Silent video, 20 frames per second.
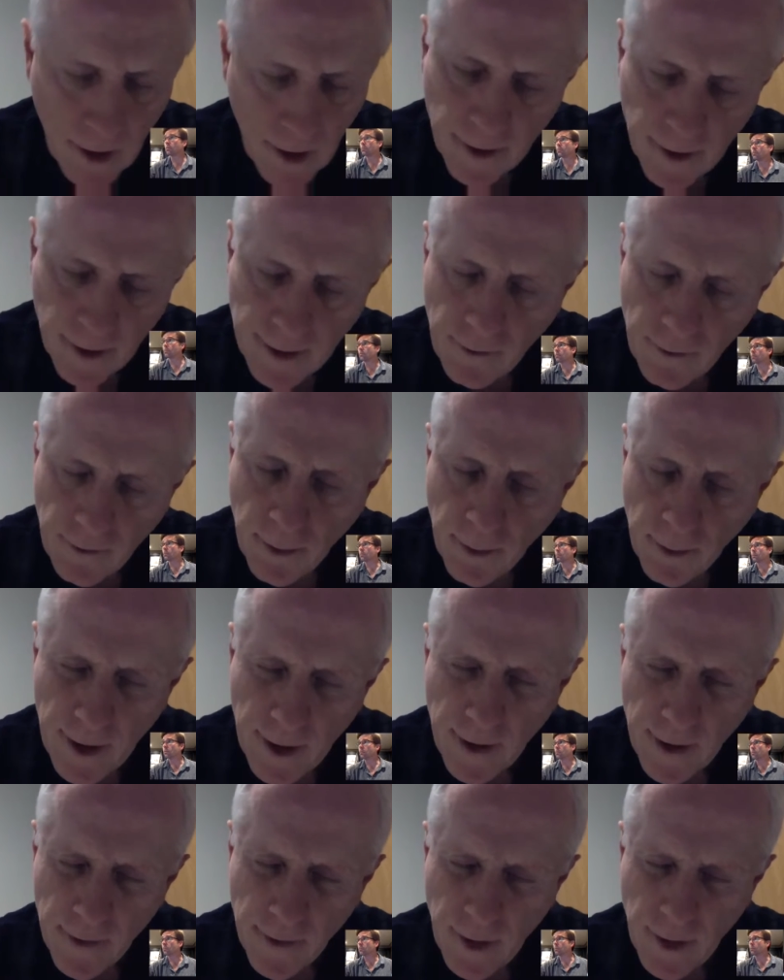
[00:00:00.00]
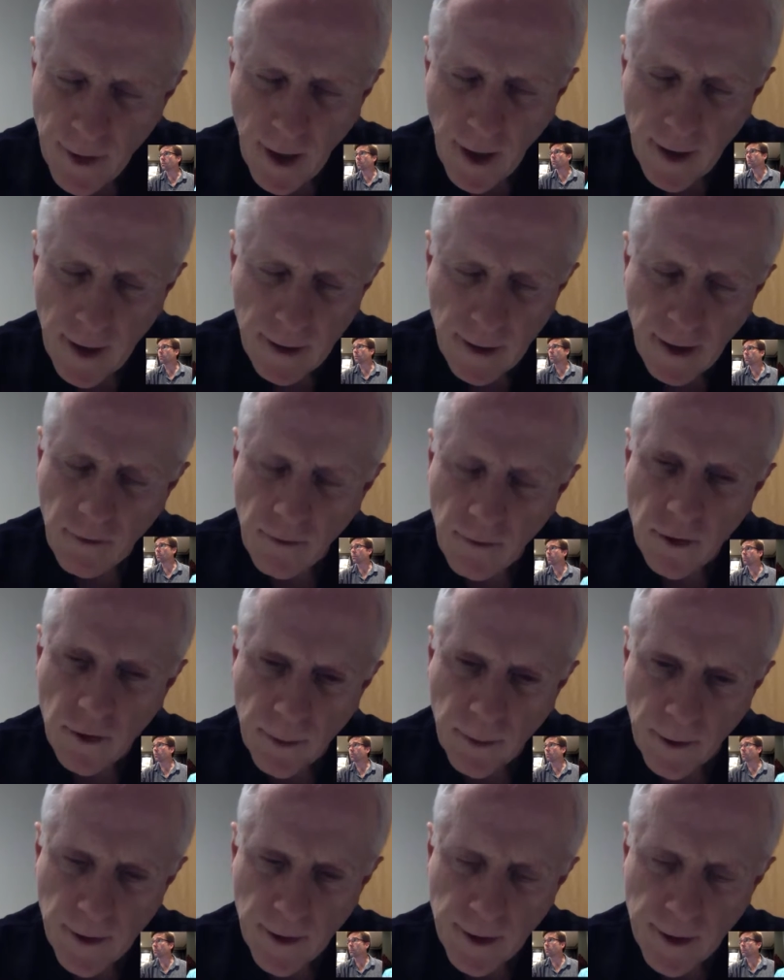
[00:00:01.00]
does everybody in the 9 levels
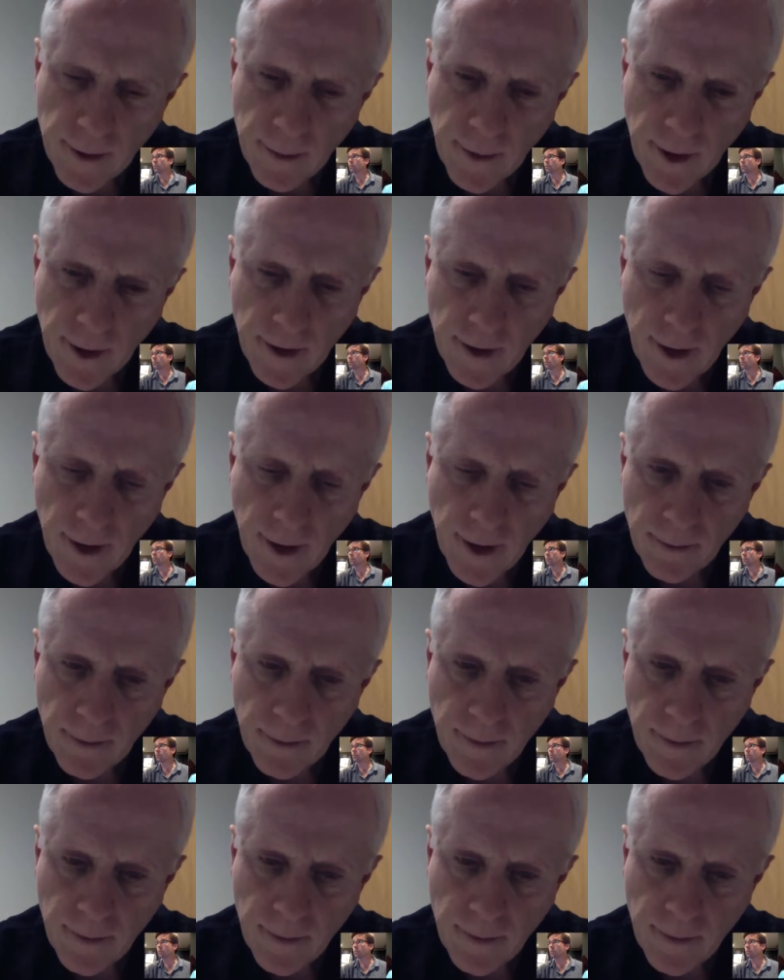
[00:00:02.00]
participate in that?